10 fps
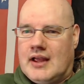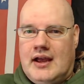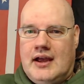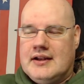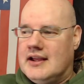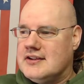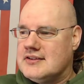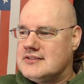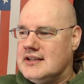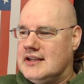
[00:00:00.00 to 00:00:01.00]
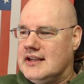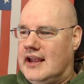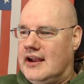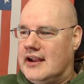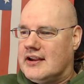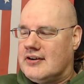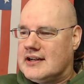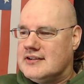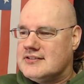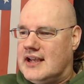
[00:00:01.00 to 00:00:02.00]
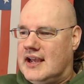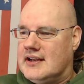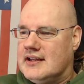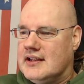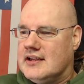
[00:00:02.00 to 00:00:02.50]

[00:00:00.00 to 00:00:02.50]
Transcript: And as the AI correctly said,